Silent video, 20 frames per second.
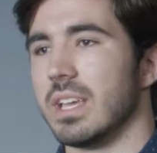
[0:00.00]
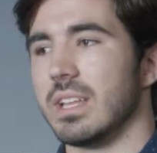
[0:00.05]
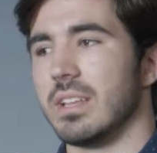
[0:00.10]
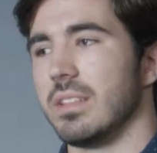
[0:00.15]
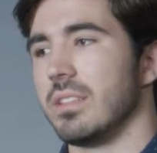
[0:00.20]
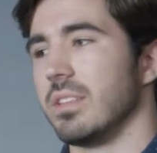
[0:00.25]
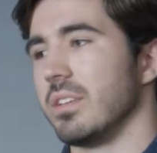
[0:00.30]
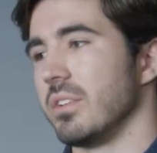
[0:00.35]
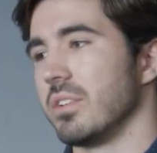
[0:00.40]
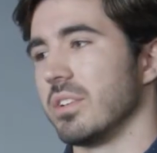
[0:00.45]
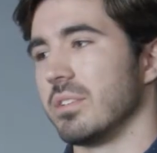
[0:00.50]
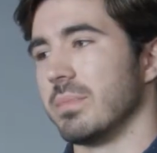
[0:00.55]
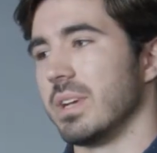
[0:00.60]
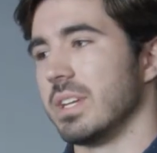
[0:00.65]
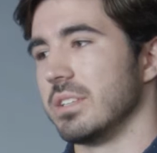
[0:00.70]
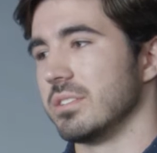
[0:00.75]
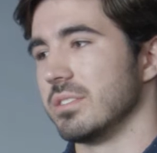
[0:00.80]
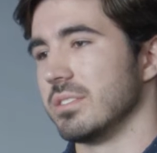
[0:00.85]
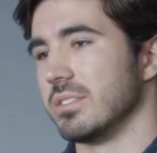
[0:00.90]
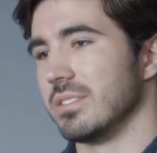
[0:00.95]
anything you could
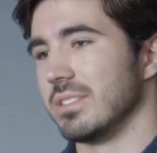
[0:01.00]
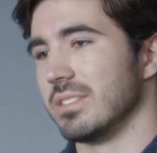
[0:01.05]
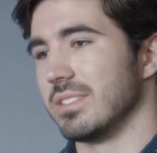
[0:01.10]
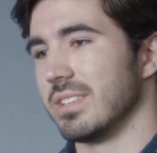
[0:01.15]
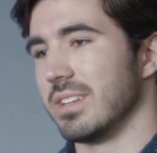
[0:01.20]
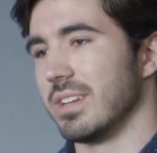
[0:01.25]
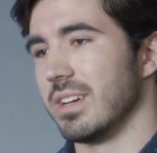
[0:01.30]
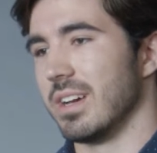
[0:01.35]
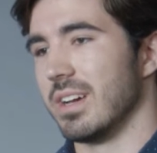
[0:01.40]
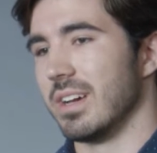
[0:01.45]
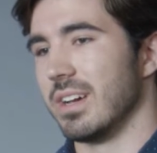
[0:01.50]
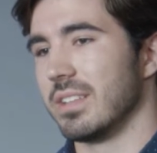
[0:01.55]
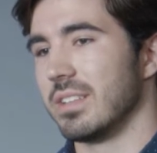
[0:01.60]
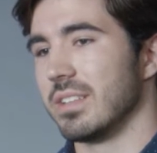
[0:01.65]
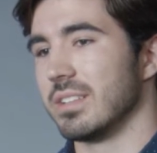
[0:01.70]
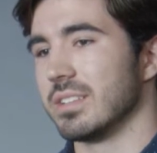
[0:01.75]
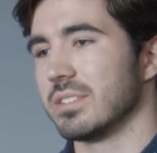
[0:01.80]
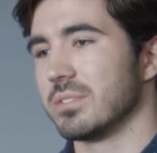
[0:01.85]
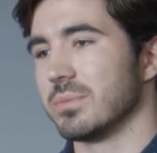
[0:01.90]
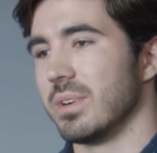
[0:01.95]
imagine. I
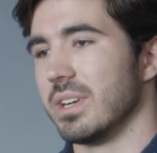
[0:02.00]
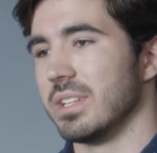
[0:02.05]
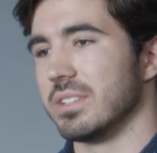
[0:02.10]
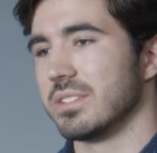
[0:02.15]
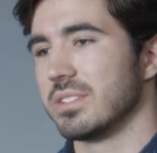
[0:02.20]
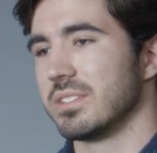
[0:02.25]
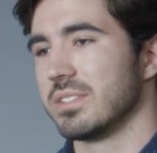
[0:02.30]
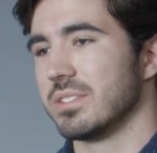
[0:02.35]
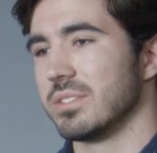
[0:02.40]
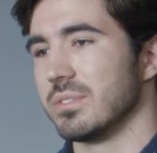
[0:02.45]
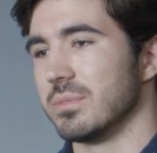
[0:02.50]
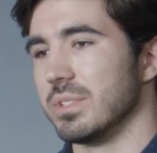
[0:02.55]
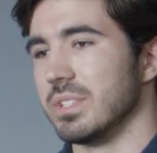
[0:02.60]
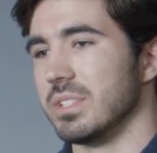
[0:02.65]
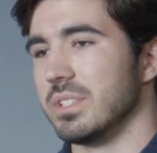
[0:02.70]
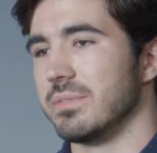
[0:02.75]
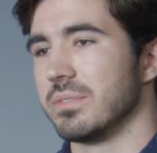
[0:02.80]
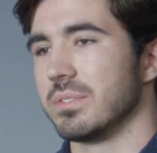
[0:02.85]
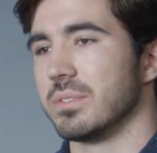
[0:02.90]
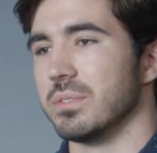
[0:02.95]
think that's why it's
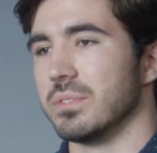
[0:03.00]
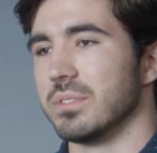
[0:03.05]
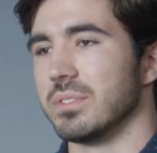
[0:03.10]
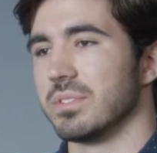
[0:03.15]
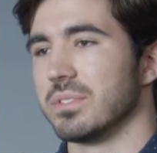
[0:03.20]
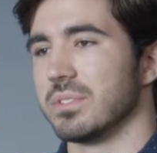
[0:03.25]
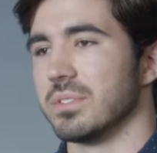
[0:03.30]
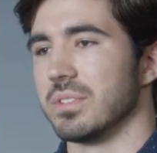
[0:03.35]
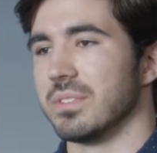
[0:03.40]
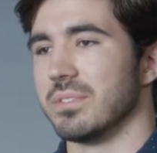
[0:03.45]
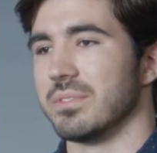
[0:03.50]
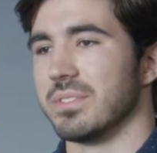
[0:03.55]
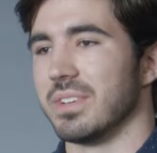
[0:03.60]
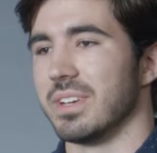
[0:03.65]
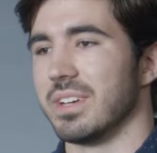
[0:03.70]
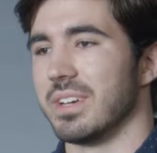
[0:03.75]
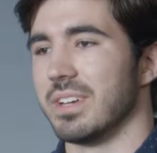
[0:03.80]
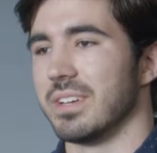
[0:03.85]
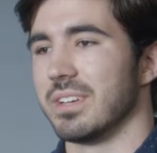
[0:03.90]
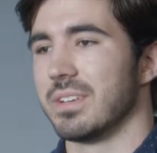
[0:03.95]
really difficult to sort
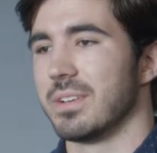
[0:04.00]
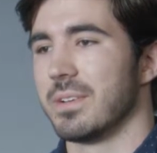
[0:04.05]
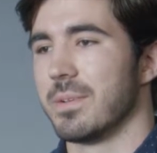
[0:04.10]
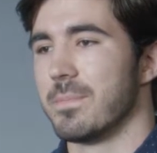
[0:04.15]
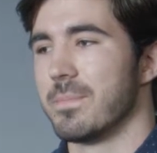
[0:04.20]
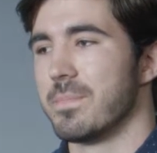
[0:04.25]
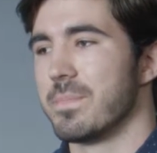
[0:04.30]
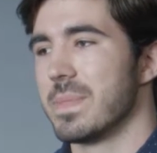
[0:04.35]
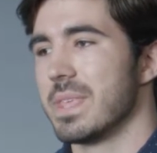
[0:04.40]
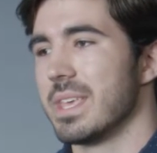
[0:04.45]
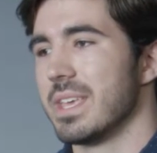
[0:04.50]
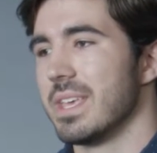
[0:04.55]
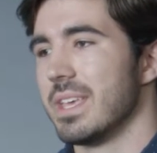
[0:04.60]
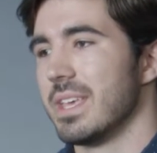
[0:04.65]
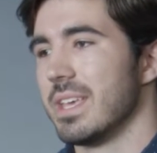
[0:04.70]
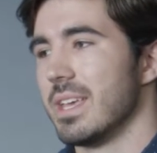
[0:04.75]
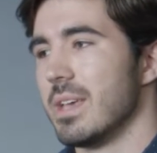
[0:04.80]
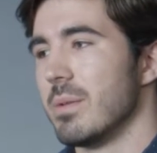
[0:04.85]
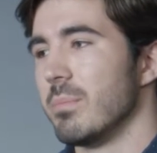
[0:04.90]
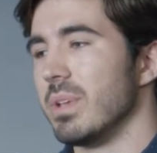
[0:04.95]
of
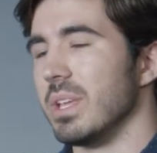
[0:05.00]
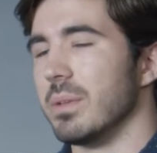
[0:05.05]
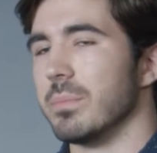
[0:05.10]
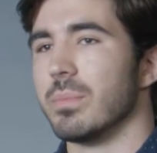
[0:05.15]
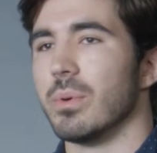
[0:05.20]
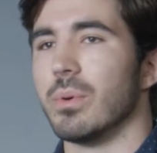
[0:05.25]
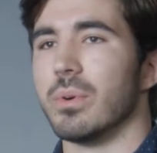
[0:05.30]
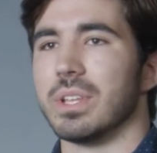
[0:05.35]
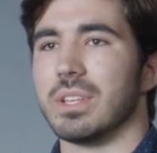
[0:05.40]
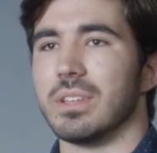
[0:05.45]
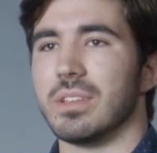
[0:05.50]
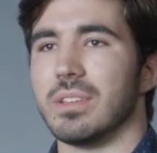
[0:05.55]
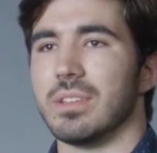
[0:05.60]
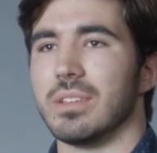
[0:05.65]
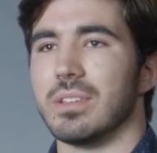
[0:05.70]
pinpoint